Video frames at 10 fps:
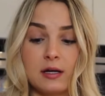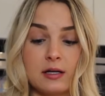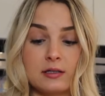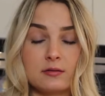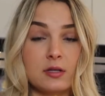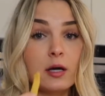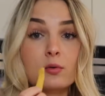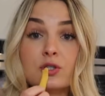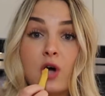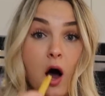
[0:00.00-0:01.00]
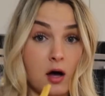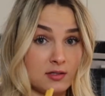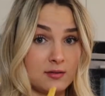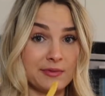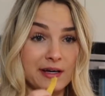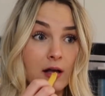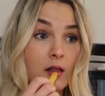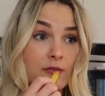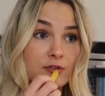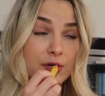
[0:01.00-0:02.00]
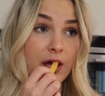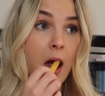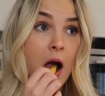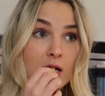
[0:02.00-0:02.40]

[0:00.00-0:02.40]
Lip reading: and it was awesome. Like, I loved doing